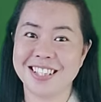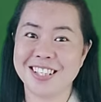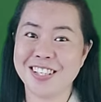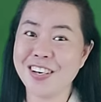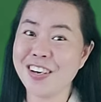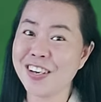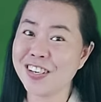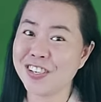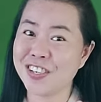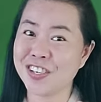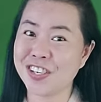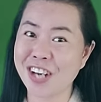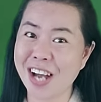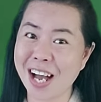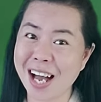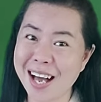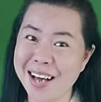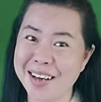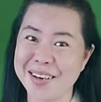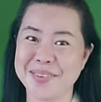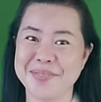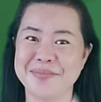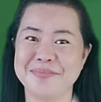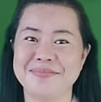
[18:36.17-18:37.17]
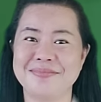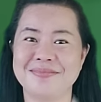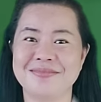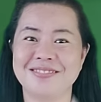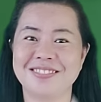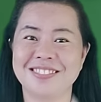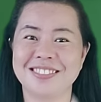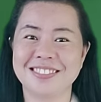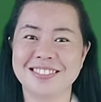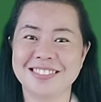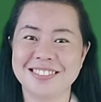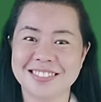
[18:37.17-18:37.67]
Good job.
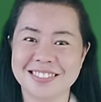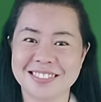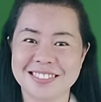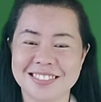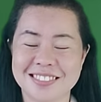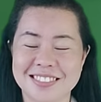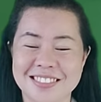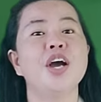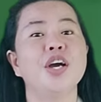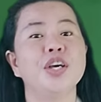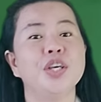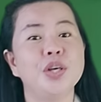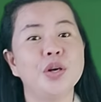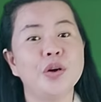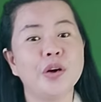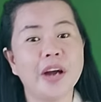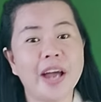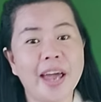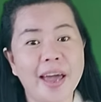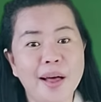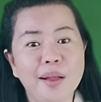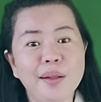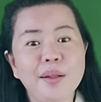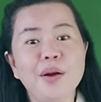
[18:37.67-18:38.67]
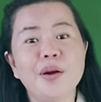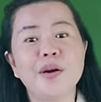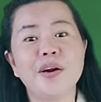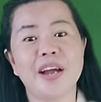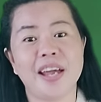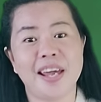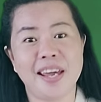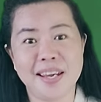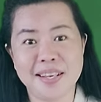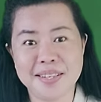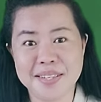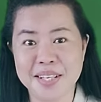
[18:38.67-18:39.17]
Your
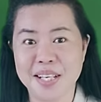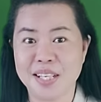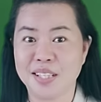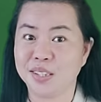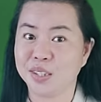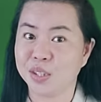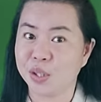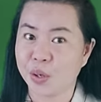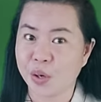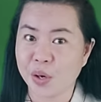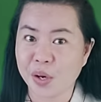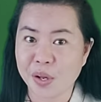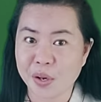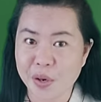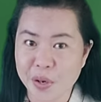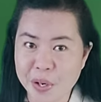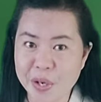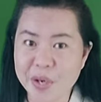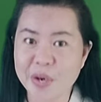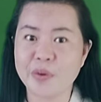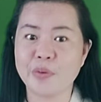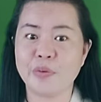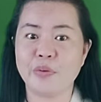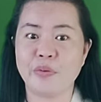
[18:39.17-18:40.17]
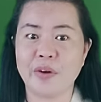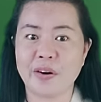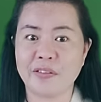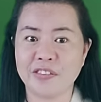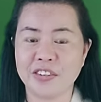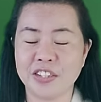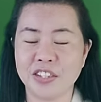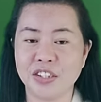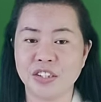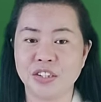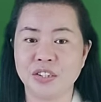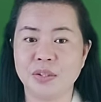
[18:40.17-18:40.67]
LRN is your learner
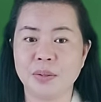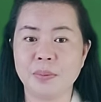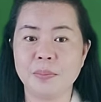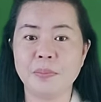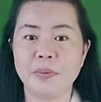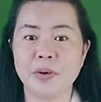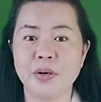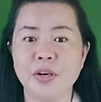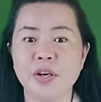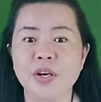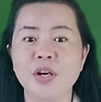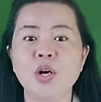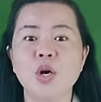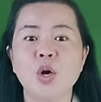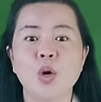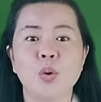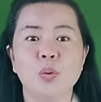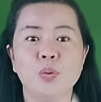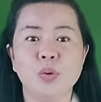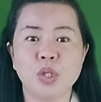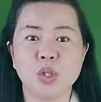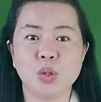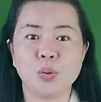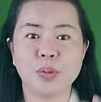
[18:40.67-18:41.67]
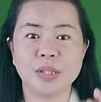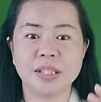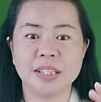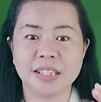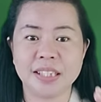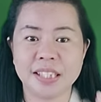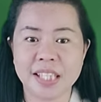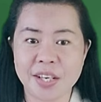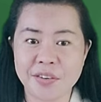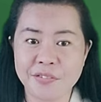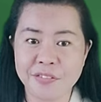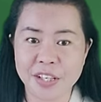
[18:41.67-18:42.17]
reference number, which
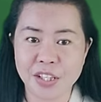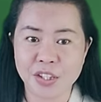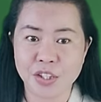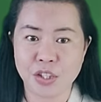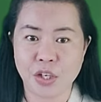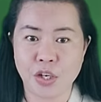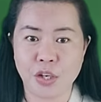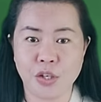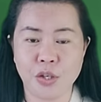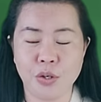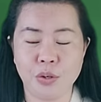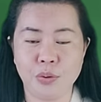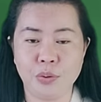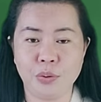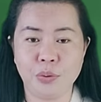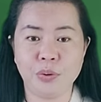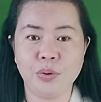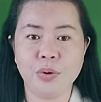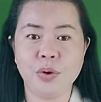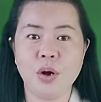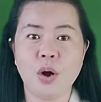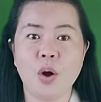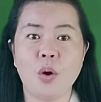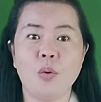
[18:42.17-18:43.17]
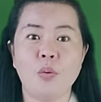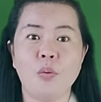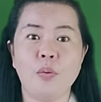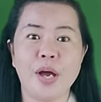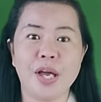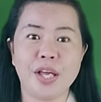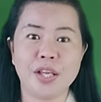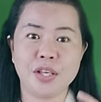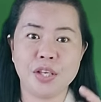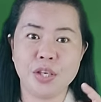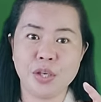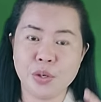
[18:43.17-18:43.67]
was given to you
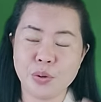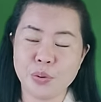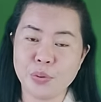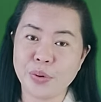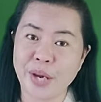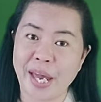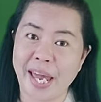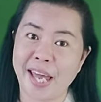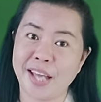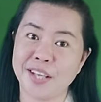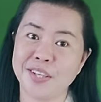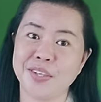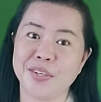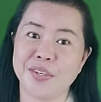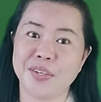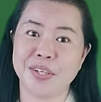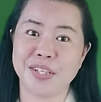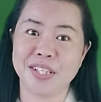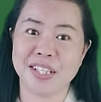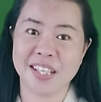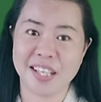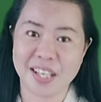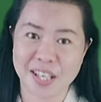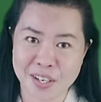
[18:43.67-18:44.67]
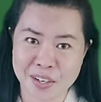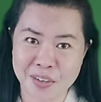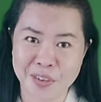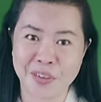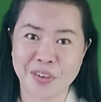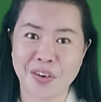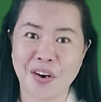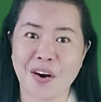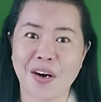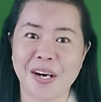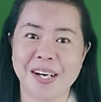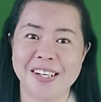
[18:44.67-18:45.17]
when you entered
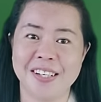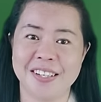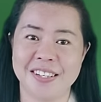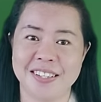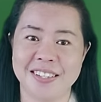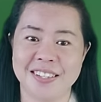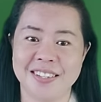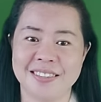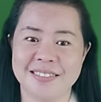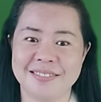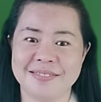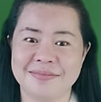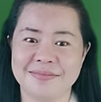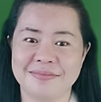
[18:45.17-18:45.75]
kindergarten.